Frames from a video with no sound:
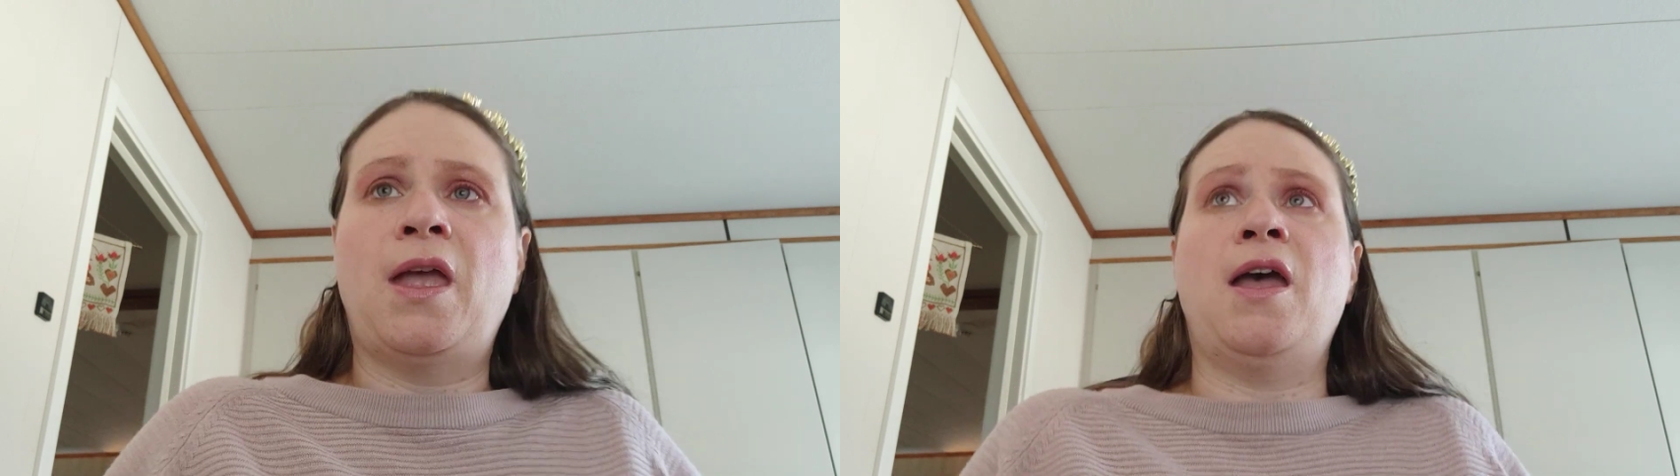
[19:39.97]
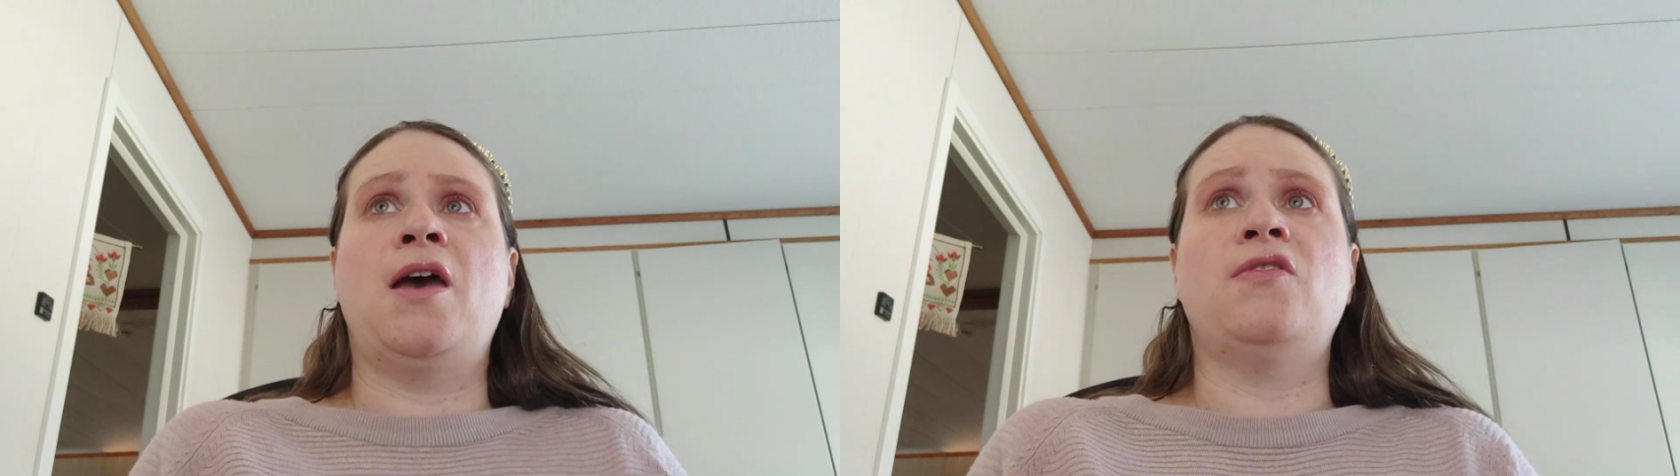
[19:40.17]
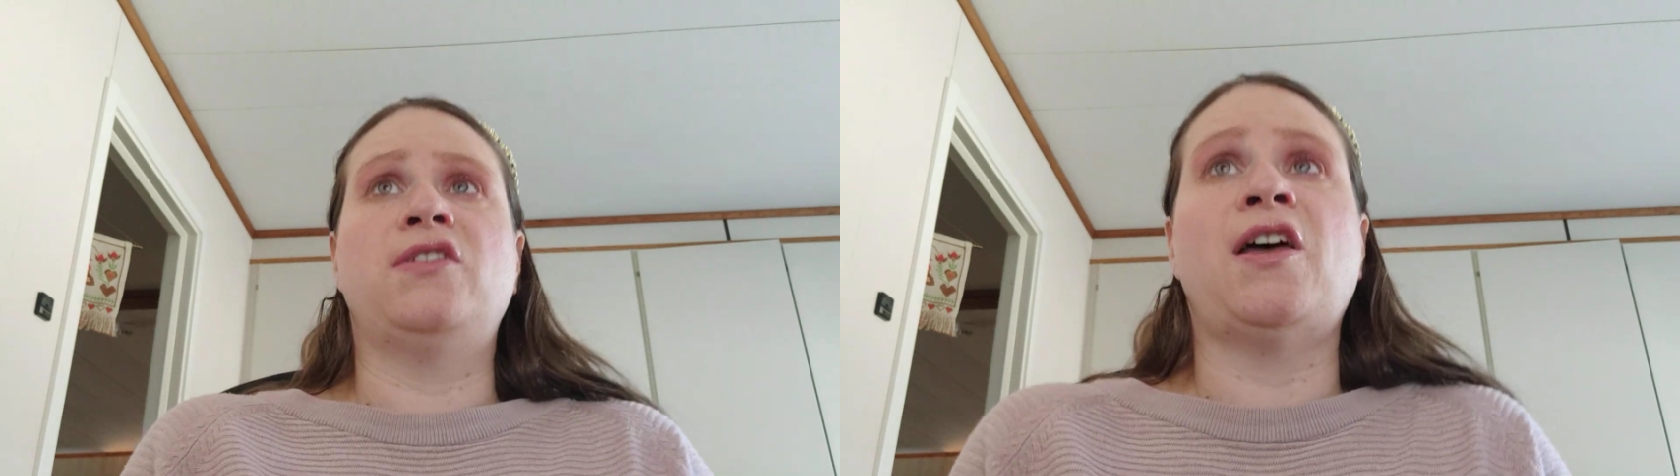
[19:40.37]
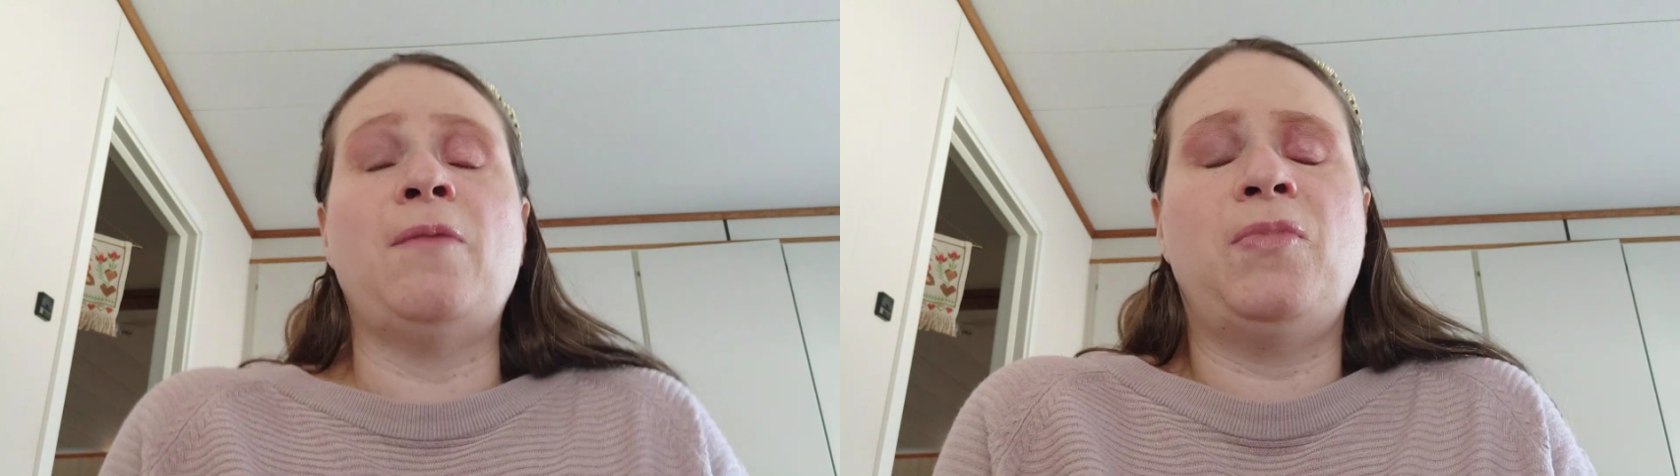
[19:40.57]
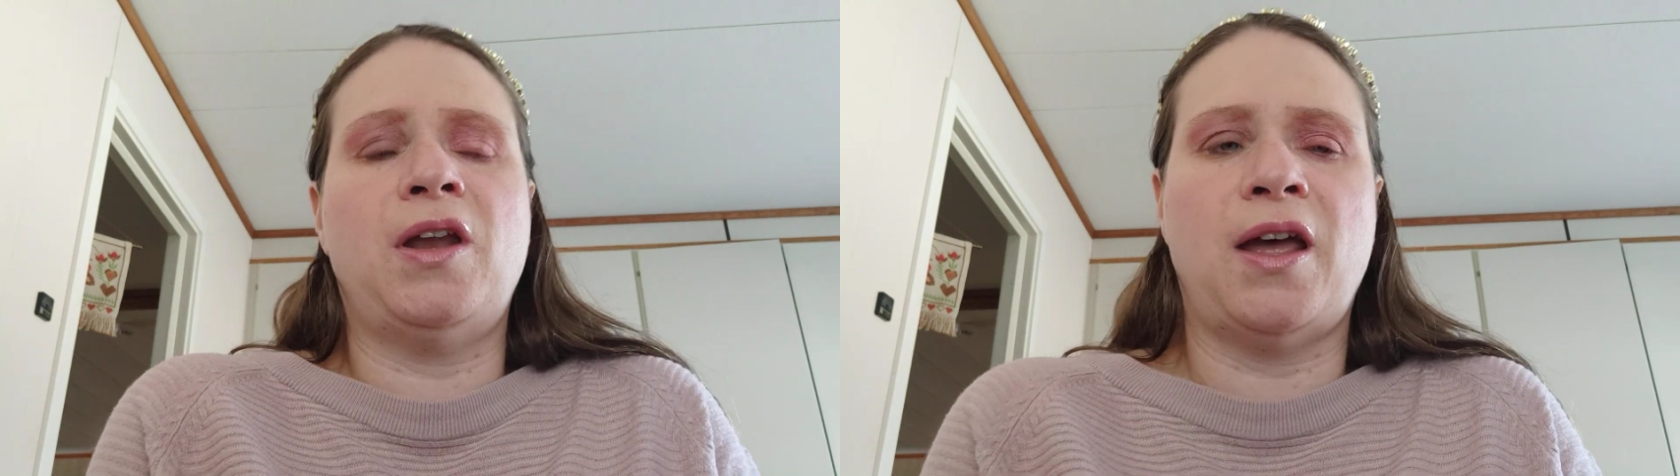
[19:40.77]
And the
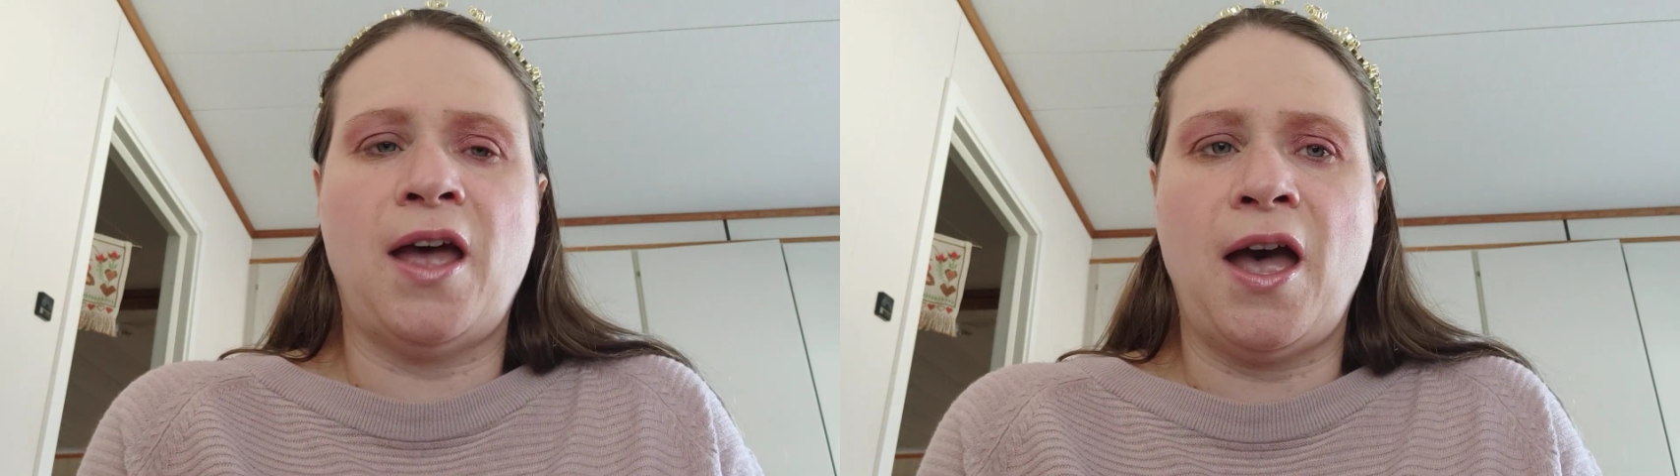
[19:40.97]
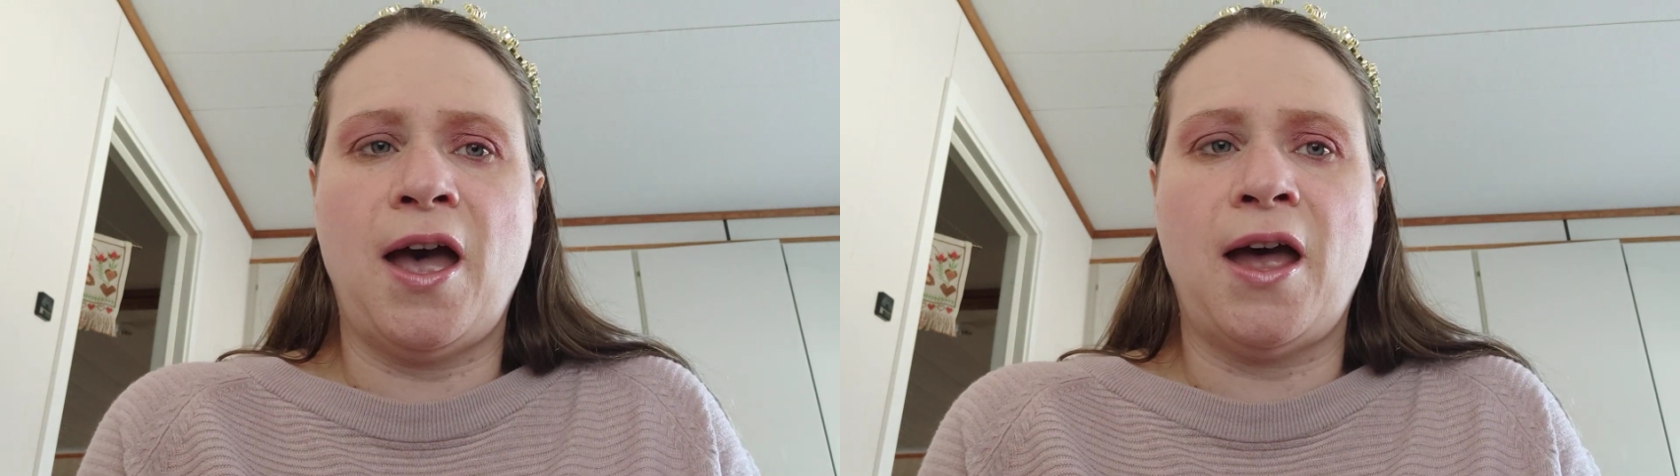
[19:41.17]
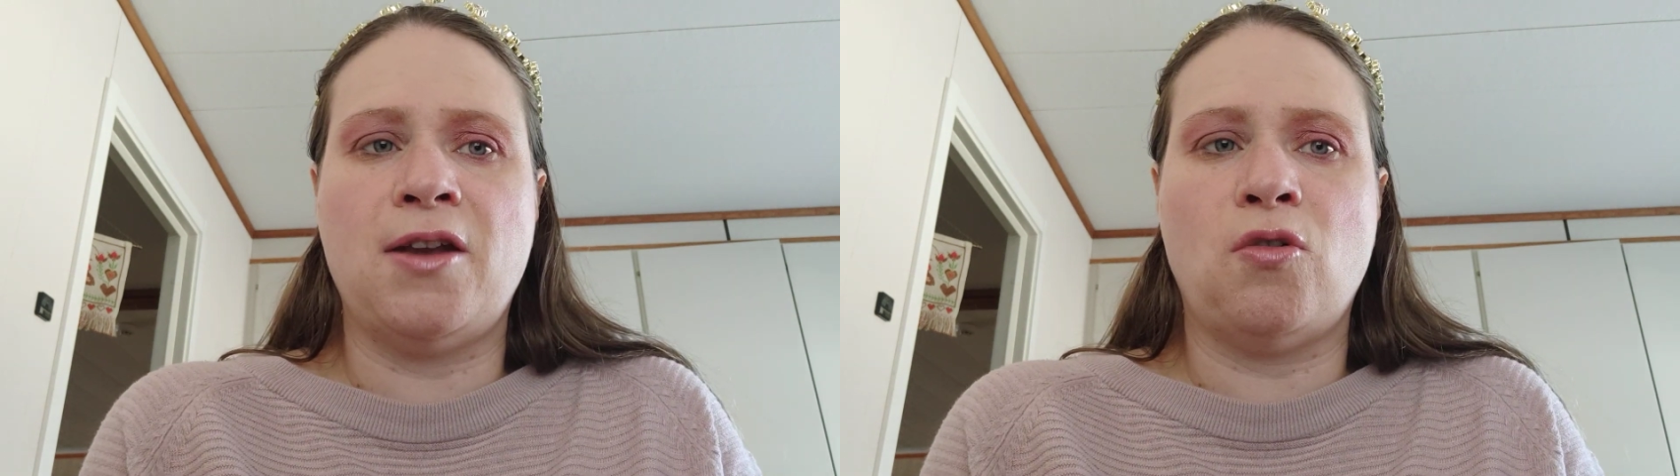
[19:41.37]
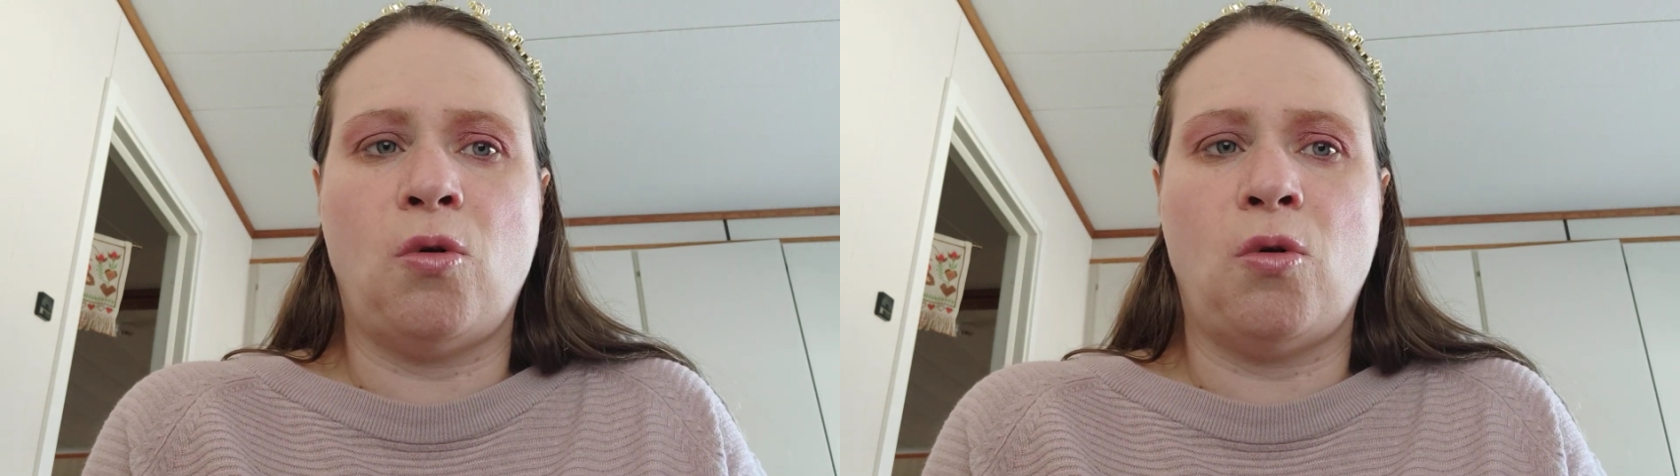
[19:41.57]
type that I had